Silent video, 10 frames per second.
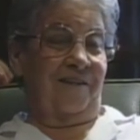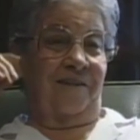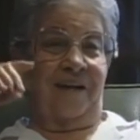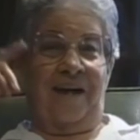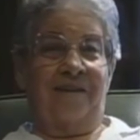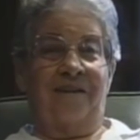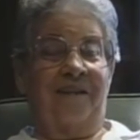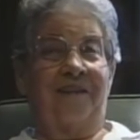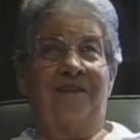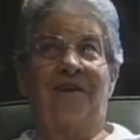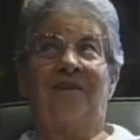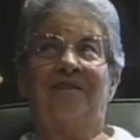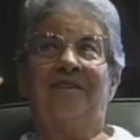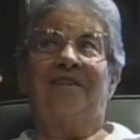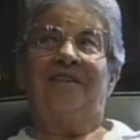Uh, I collect
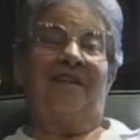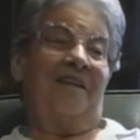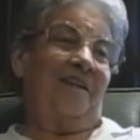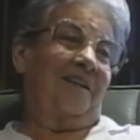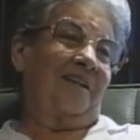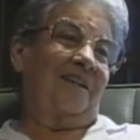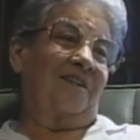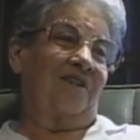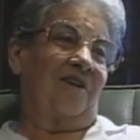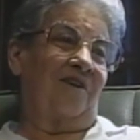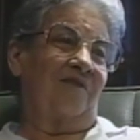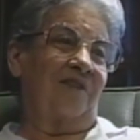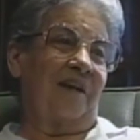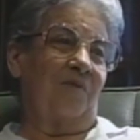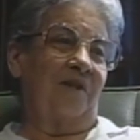dolls and this lady collects dolls,
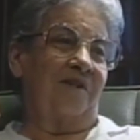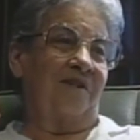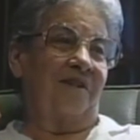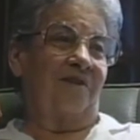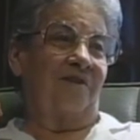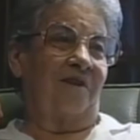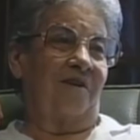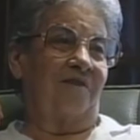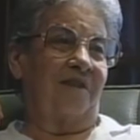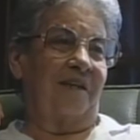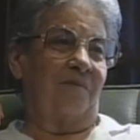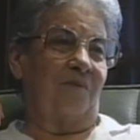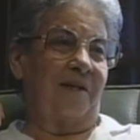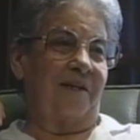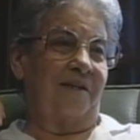and I went to see her dolls and haven't
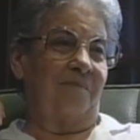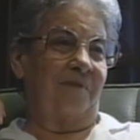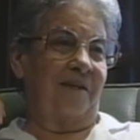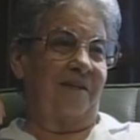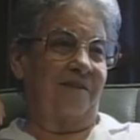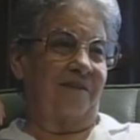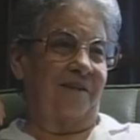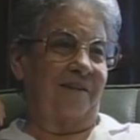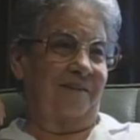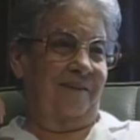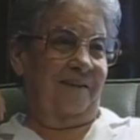wind up in the house that I